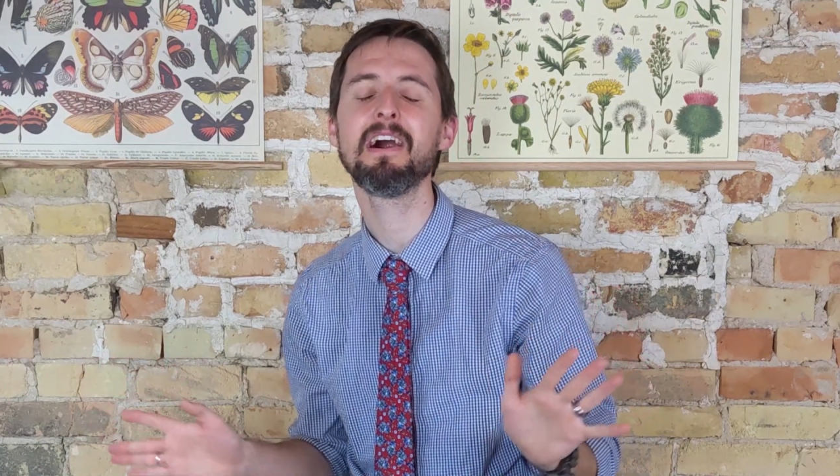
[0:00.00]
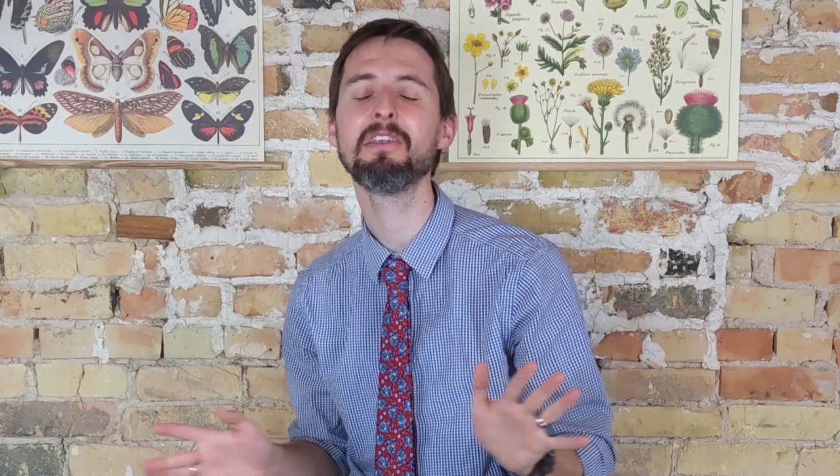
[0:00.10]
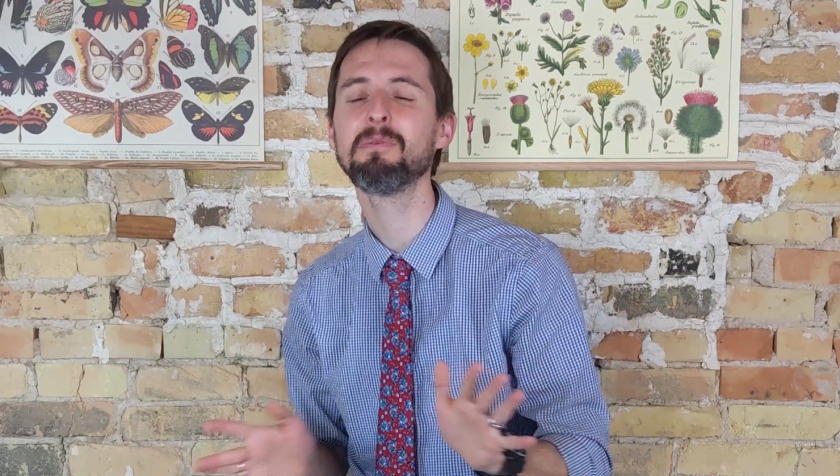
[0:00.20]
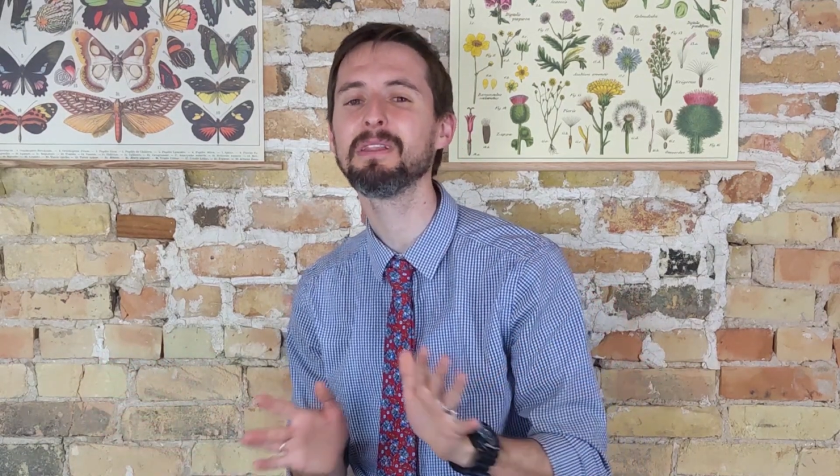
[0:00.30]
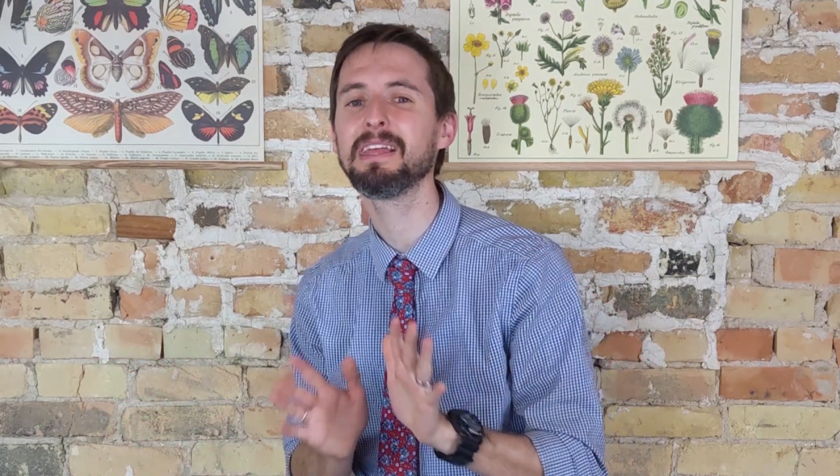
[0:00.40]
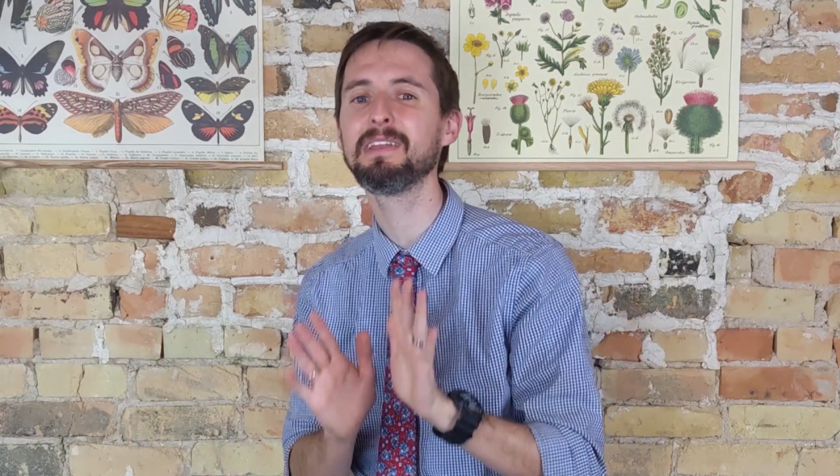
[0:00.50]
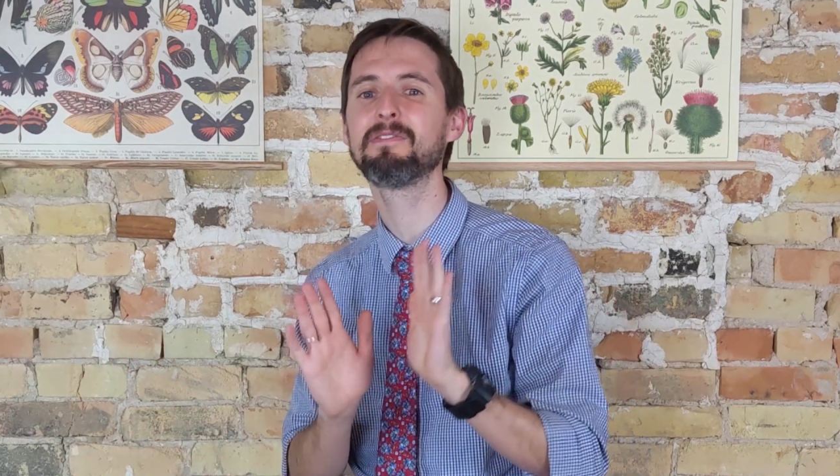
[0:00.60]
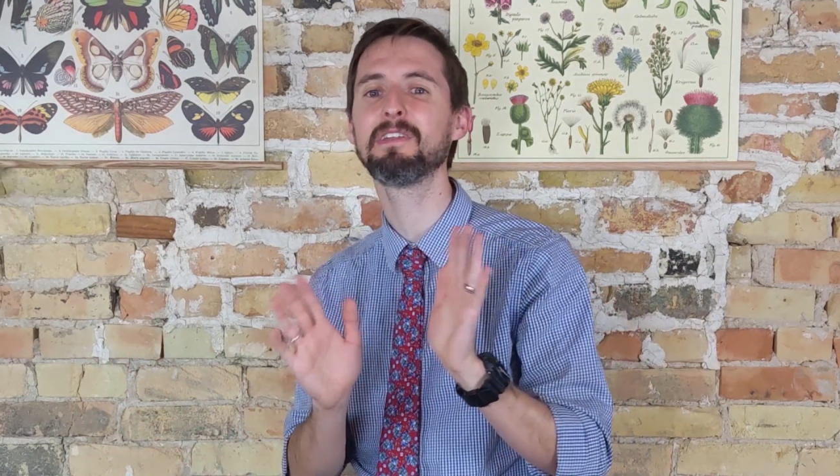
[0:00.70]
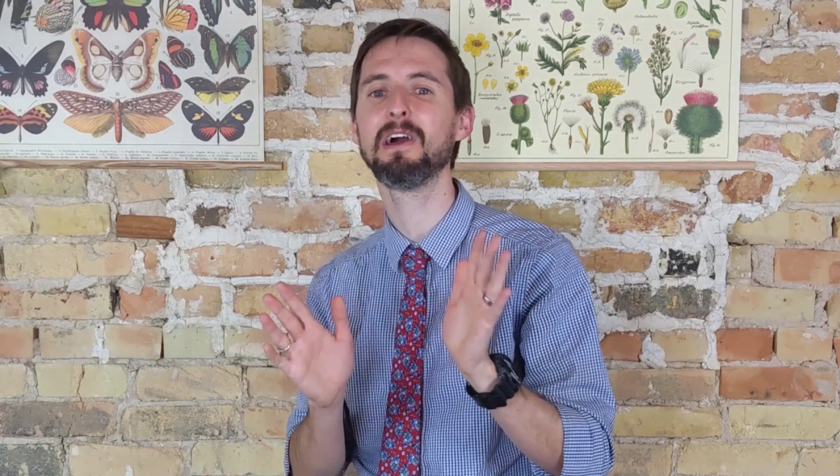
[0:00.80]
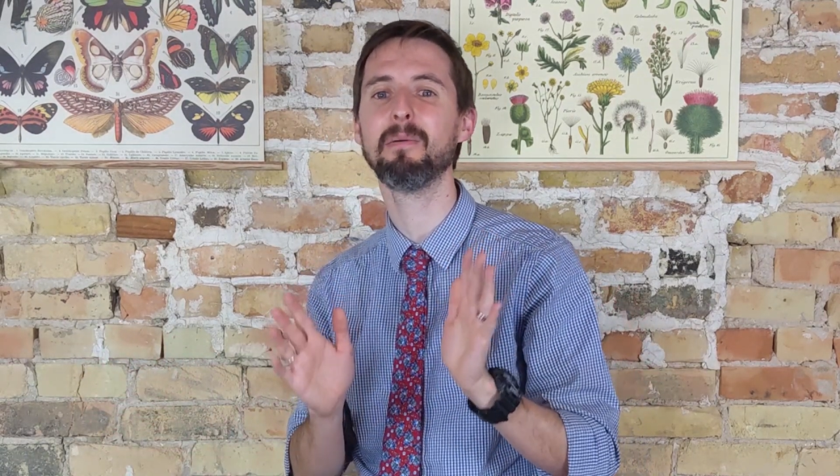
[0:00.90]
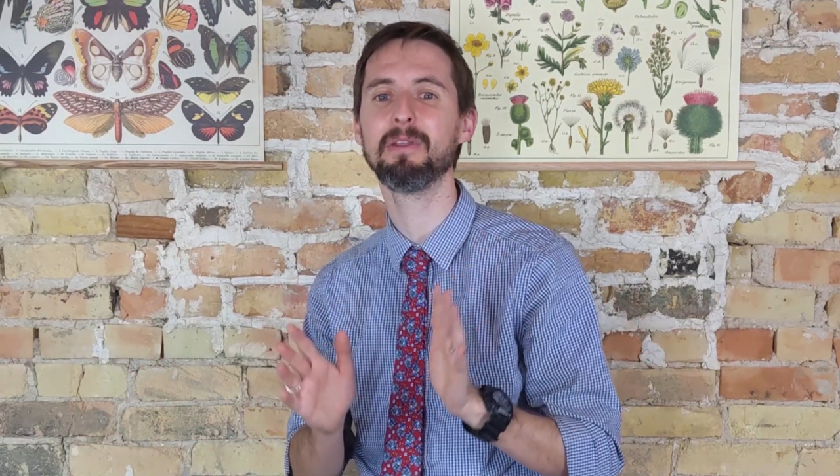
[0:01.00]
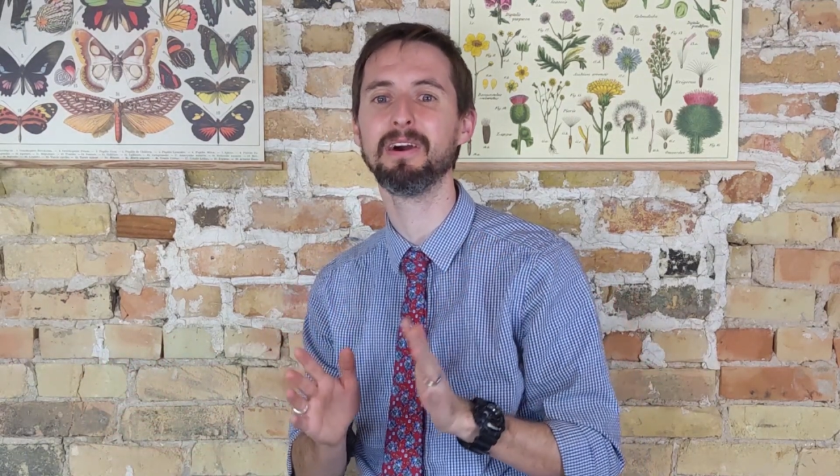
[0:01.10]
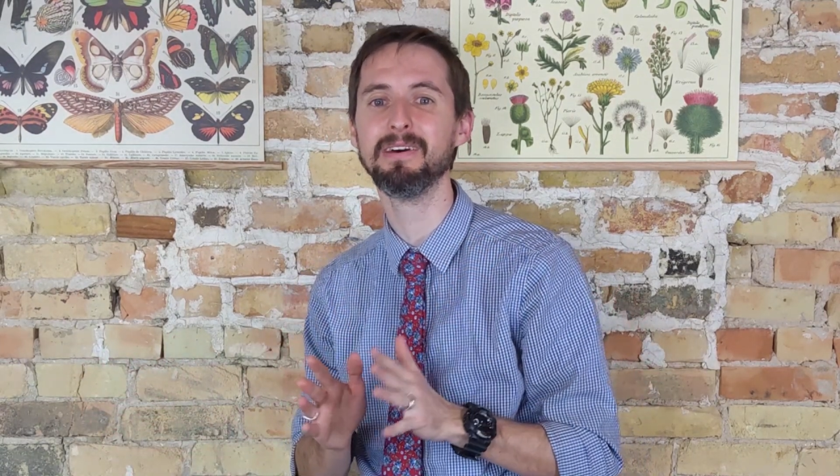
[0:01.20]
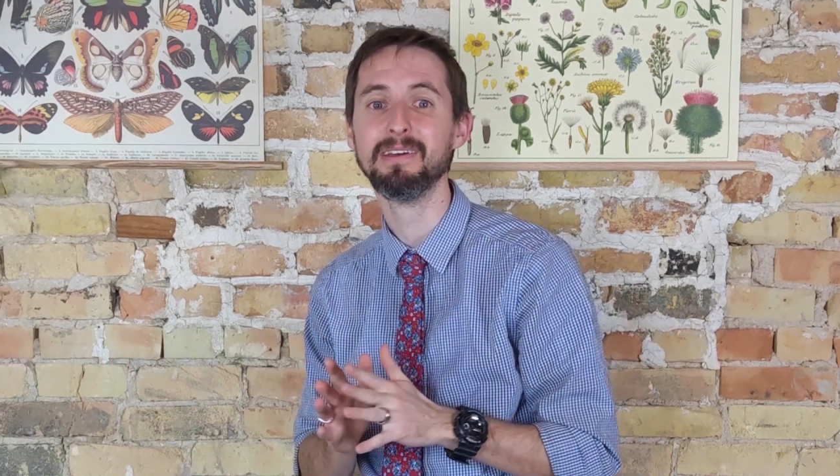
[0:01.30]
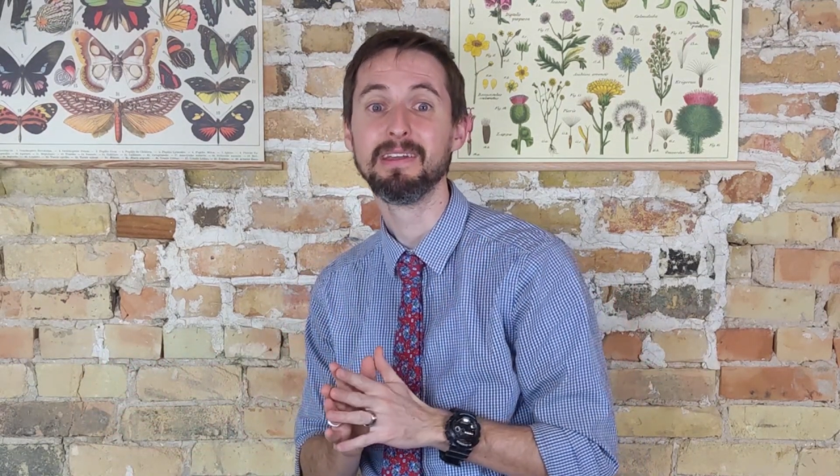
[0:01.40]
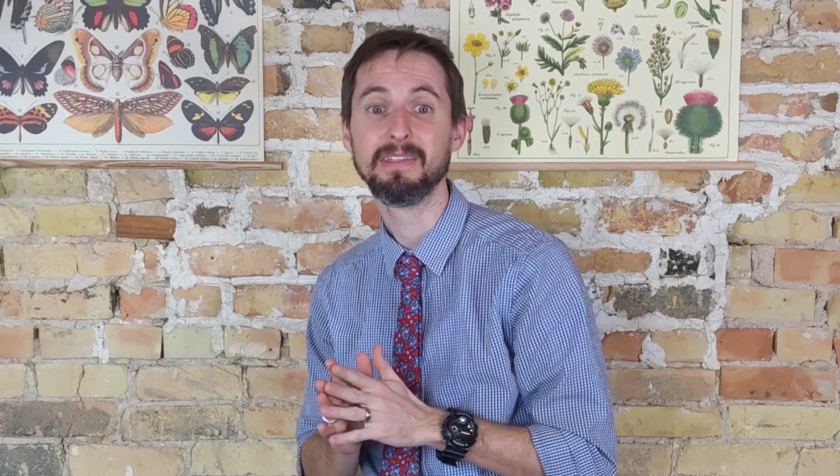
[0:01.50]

unrelated phenomena